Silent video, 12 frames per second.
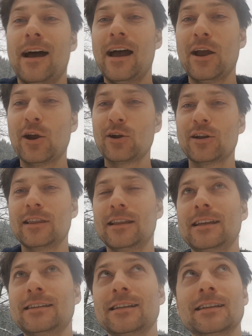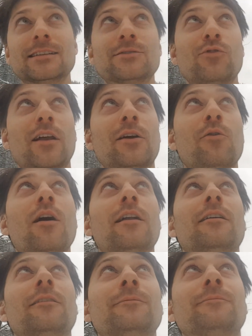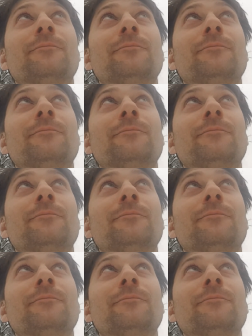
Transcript: I heard in the distance running water.